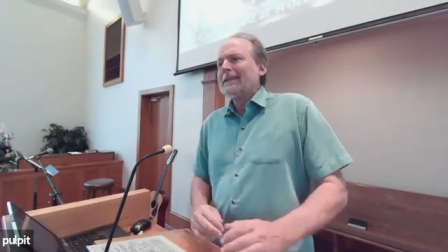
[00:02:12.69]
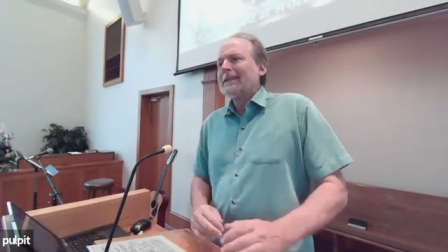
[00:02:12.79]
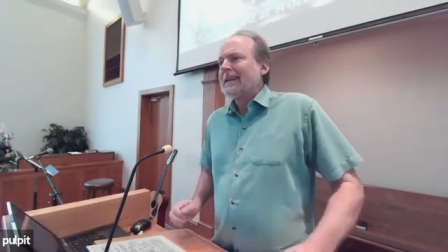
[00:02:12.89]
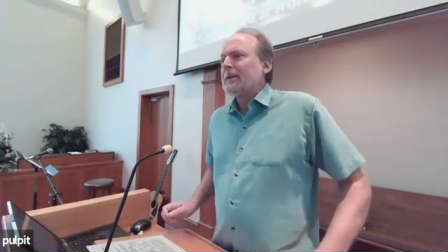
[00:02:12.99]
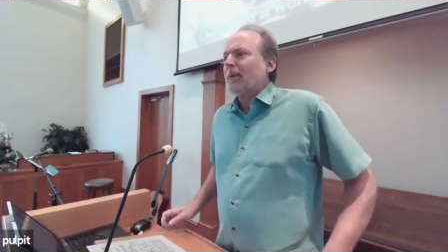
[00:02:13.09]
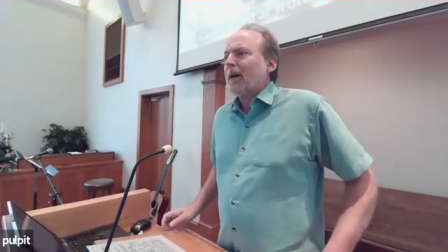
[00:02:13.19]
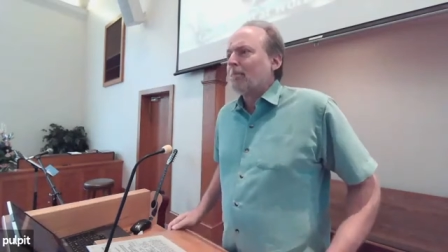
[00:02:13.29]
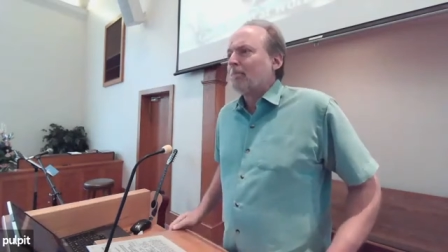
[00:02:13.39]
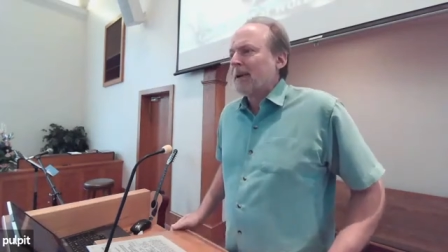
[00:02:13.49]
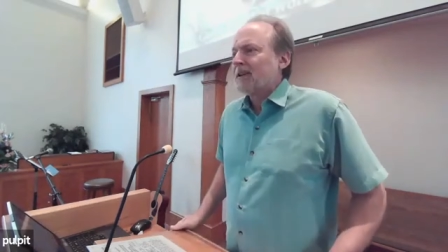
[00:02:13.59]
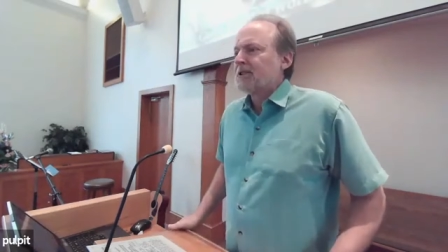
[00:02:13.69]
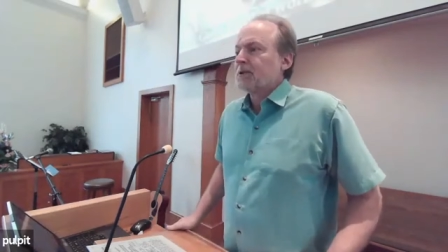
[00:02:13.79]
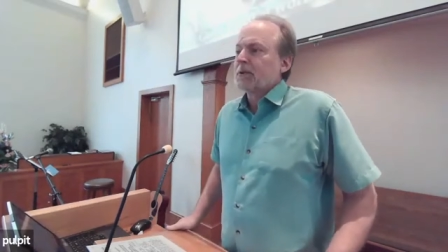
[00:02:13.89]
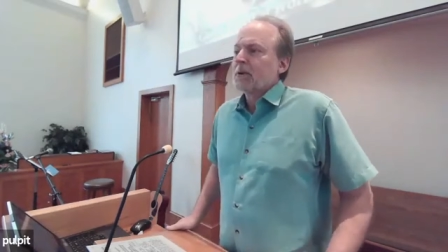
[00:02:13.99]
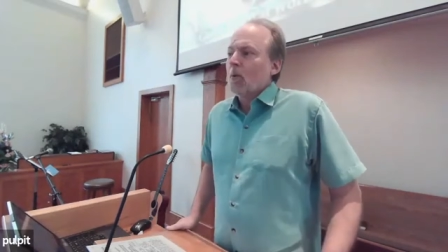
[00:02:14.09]
into a deep
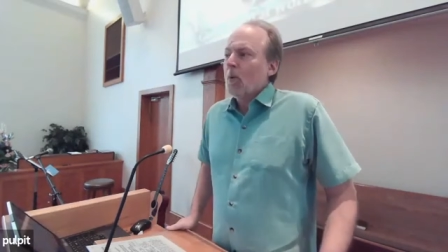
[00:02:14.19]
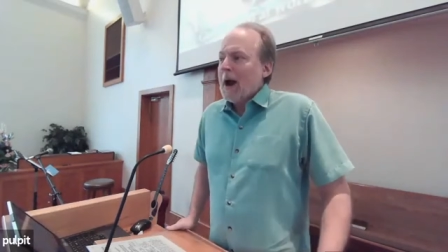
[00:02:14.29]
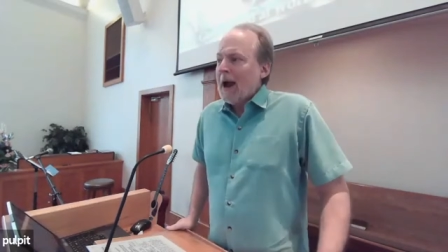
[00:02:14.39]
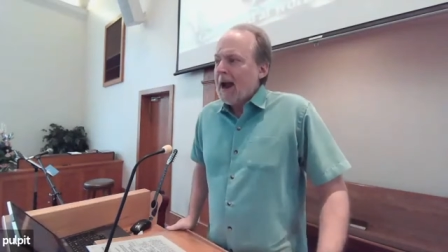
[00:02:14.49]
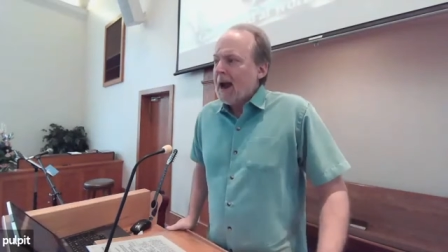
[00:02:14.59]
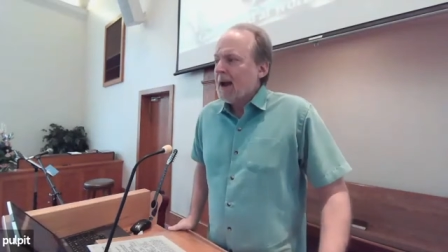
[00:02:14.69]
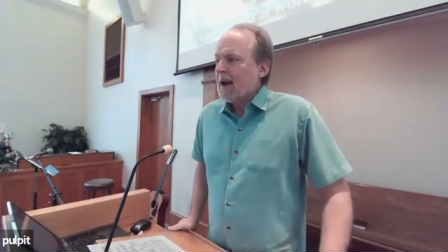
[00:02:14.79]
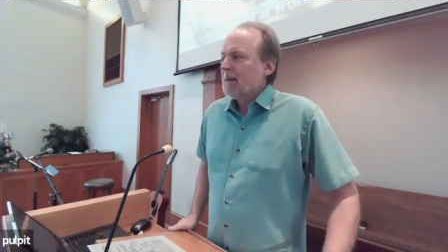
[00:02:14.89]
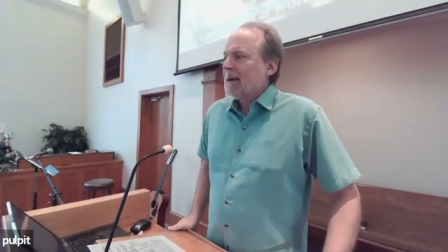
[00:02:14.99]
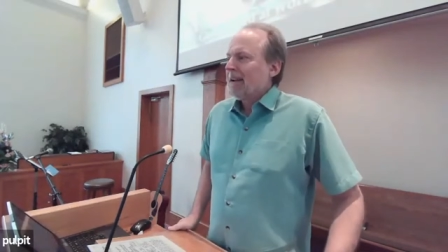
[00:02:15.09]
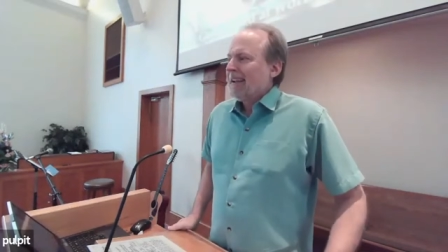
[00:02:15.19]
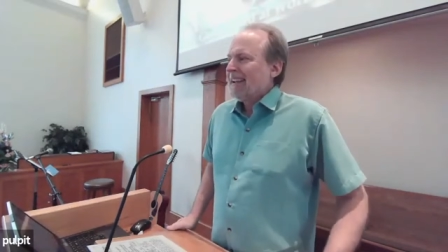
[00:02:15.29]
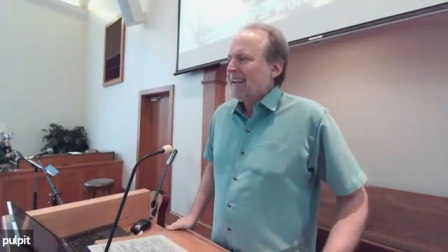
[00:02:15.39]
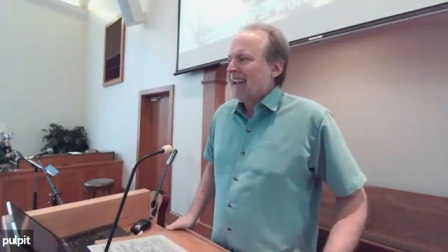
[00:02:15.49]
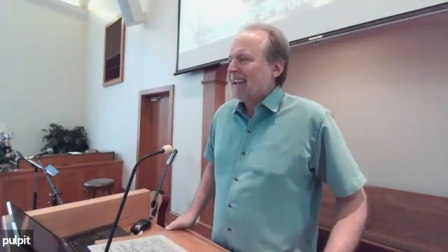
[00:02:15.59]
abyss where
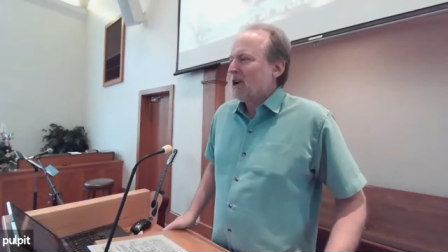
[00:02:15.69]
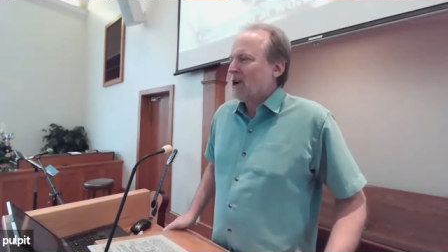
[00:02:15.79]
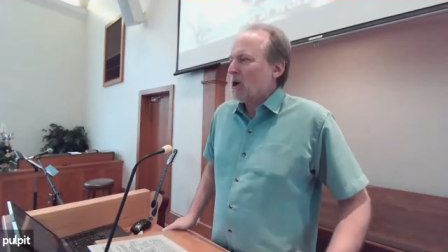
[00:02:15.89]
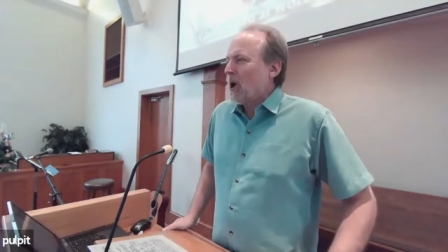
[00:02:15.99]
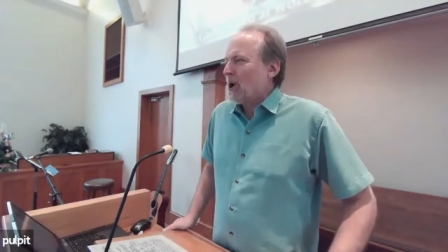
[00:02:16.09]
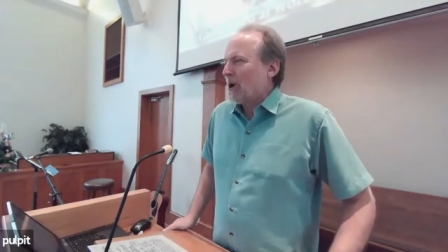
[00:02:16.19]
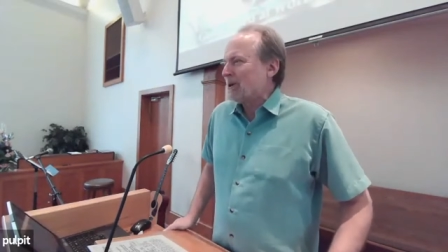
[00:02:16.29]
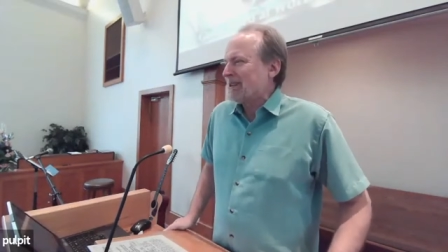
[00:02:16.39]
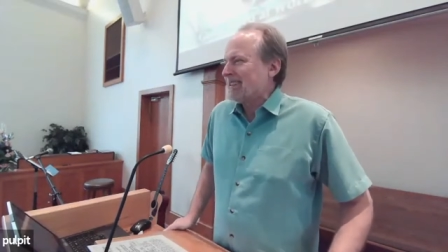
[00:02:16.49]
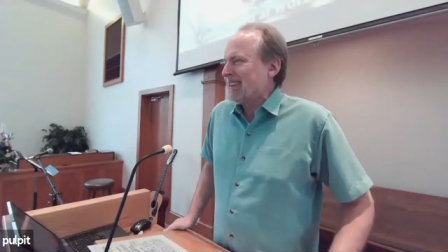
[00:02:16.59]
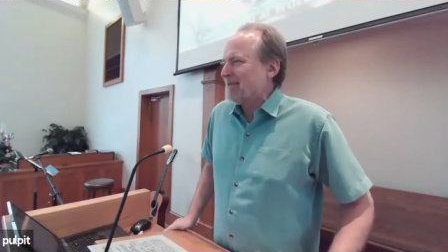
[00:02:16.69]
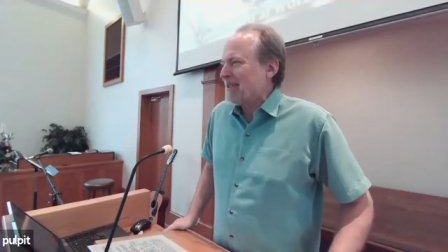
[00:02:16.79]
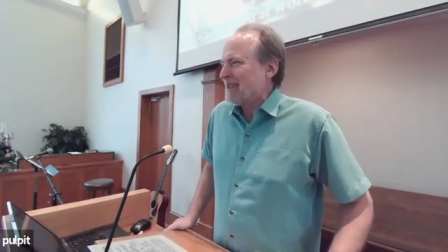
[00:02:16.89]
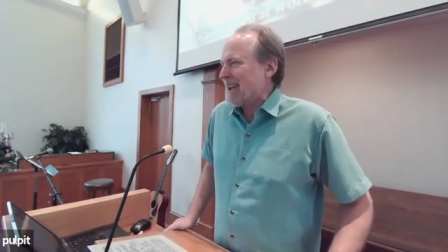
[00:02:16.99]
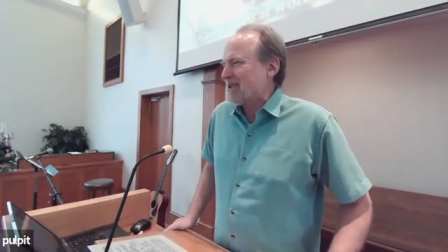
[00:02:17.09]
he can no longer deceive
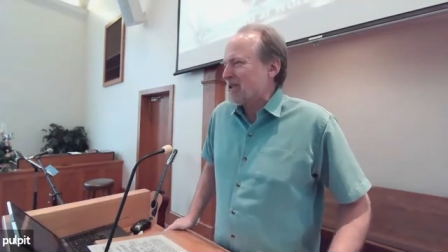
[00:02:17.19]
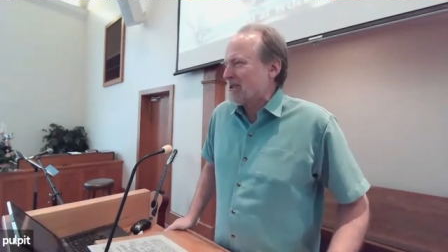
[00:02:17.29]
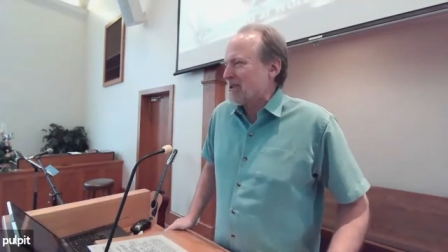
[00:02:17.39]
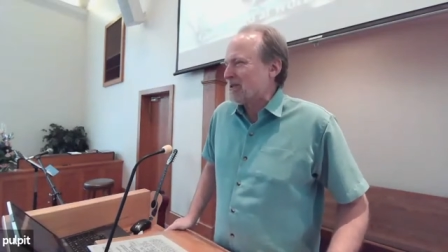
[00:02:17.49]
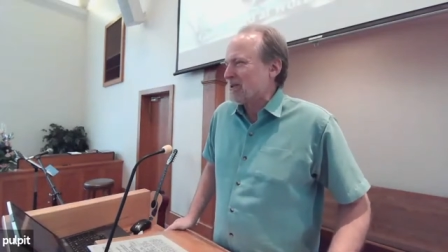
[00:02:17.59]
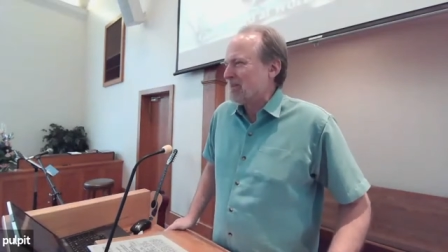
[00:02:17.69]
the nations.